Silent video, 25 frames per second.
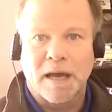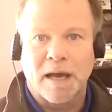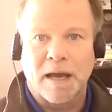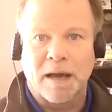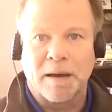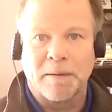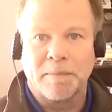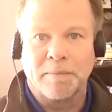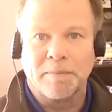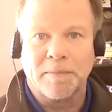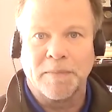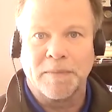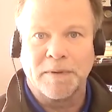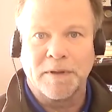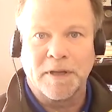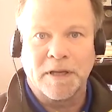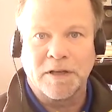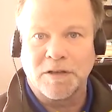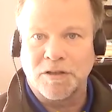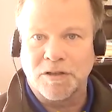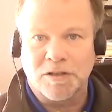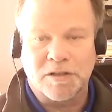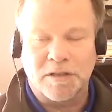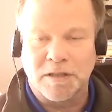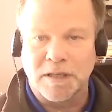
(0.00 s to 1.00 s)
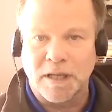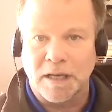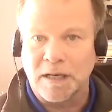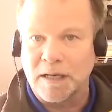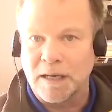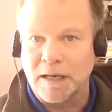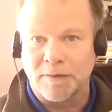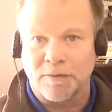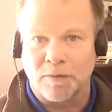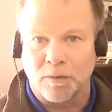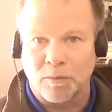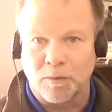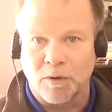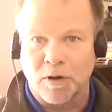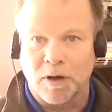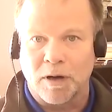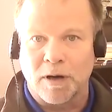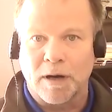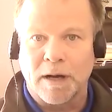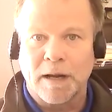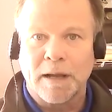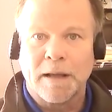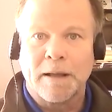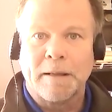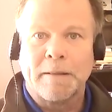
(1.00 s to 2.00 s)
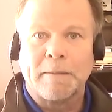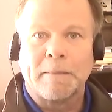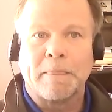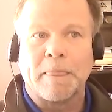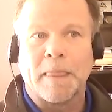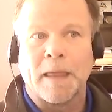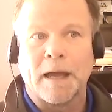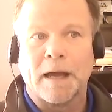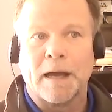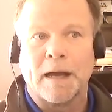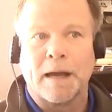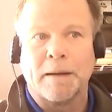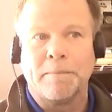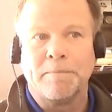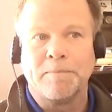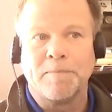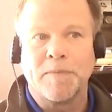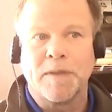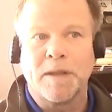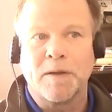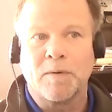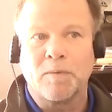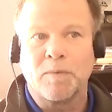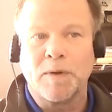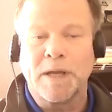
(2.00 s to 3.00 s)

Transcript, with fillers: um, they just they never were um,